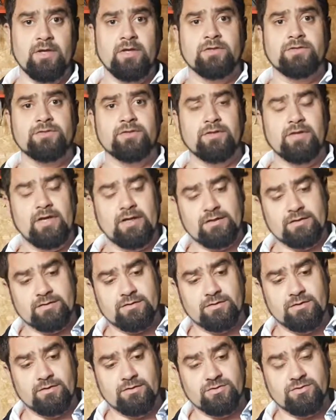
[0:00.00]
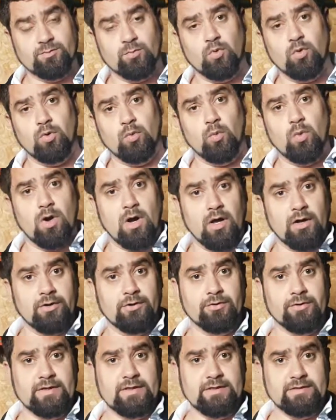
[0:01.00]
so that there's more
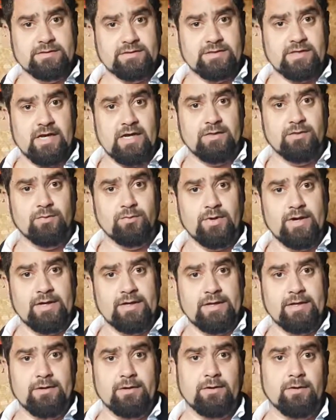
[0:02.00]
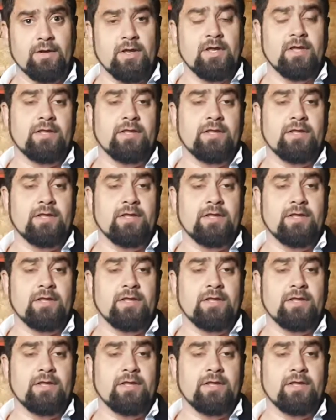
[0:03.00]
water inside the radiator.